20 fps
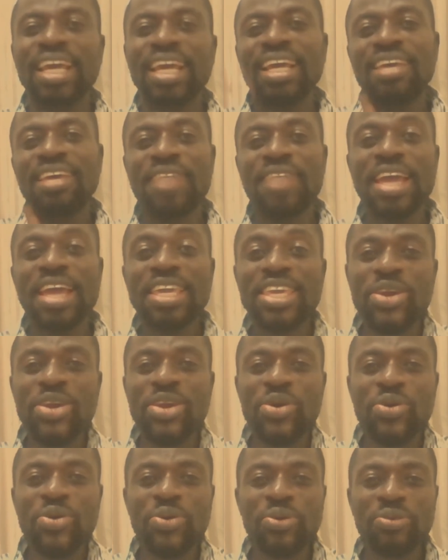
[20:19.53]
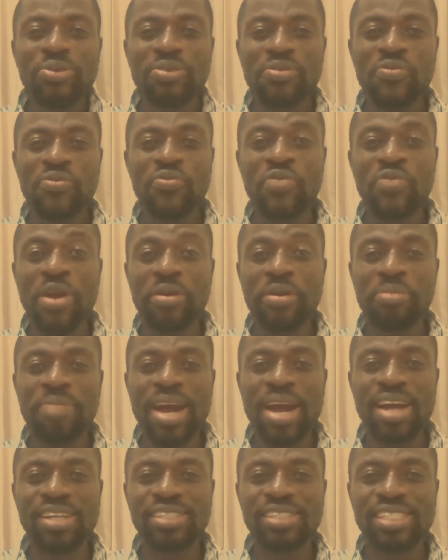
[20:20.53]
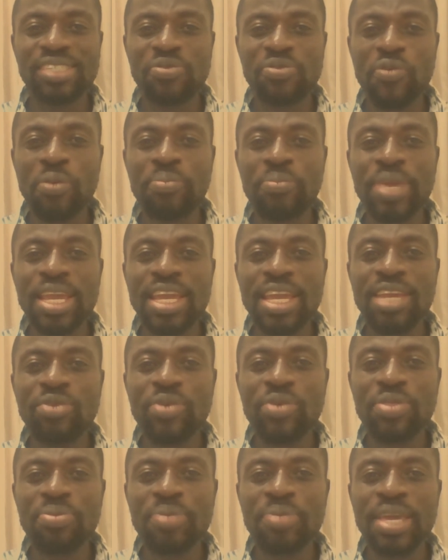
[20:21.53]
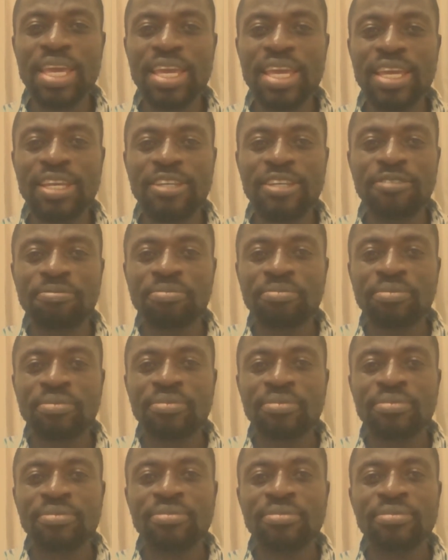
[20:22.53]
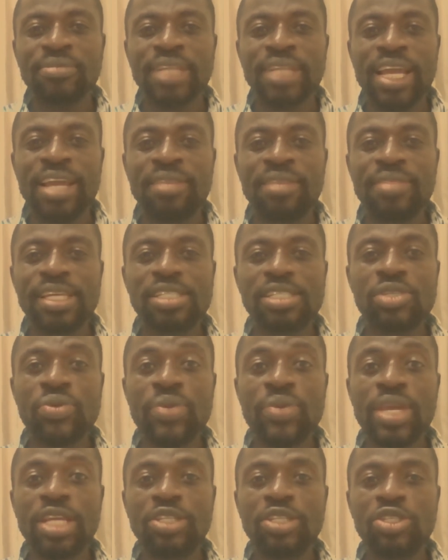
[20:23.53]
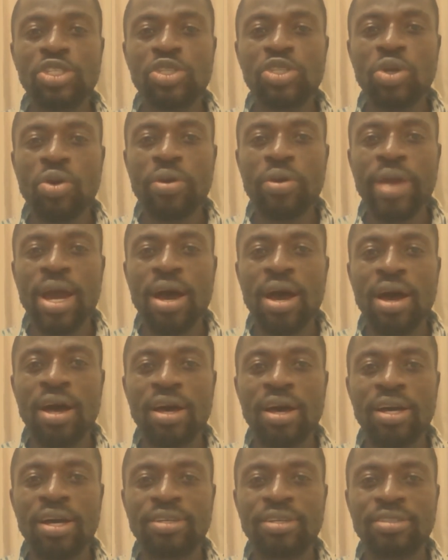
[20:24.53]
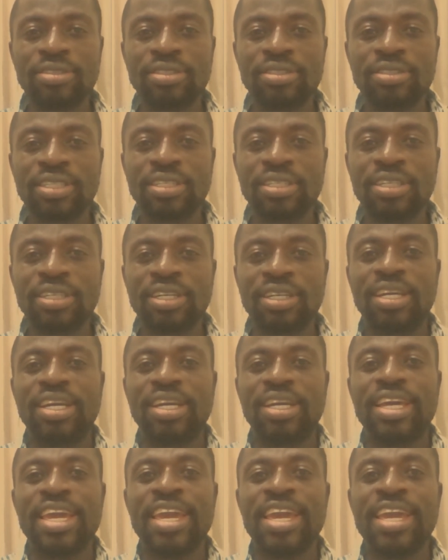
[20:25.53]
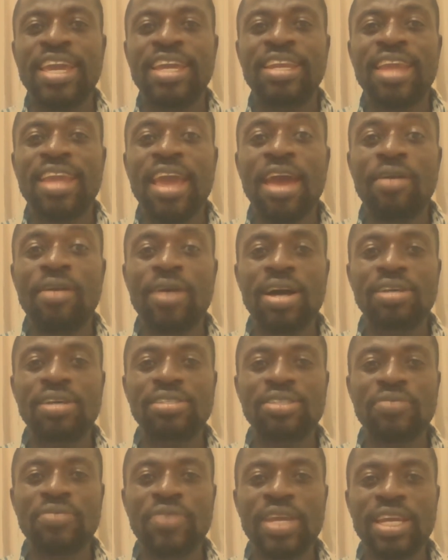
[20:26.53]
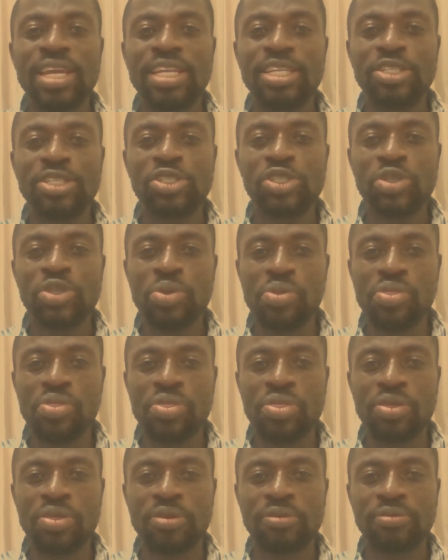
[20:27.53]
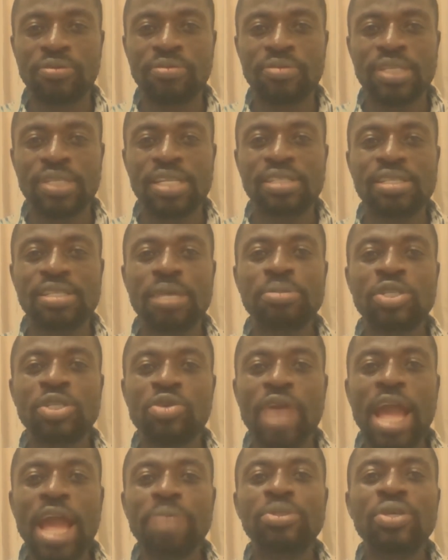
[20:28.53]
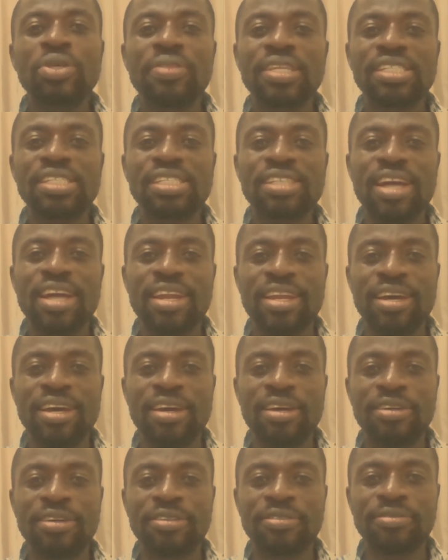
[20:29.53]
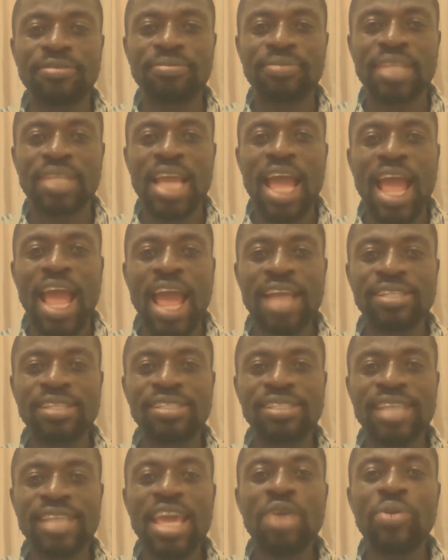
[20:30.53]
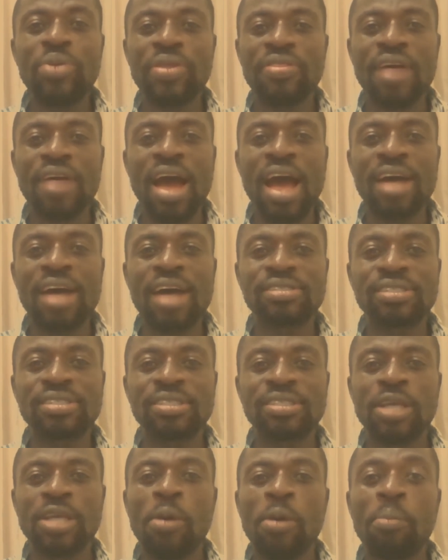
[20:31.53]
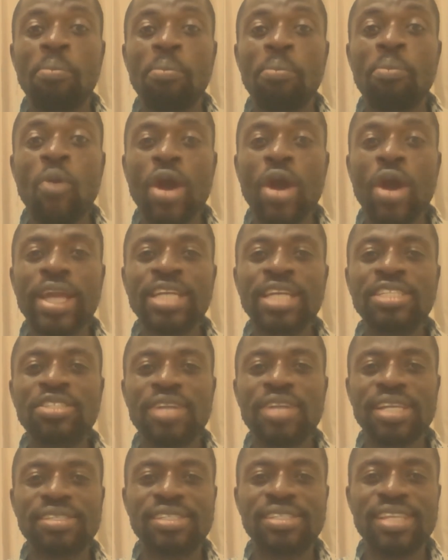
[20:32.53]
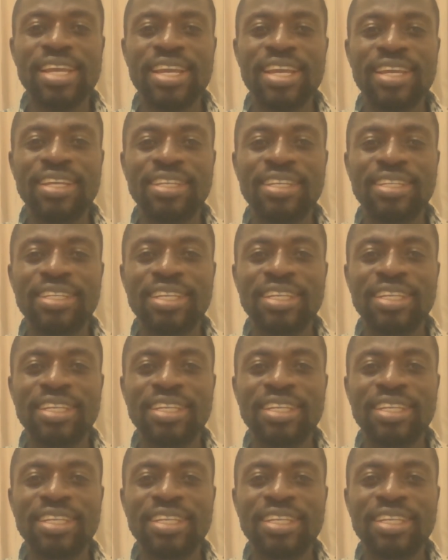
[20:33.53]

Thank you very much for being with me in this P tutorial in Heralds of Hidden Truth. Subscribe to this channel and stay with us. More interesting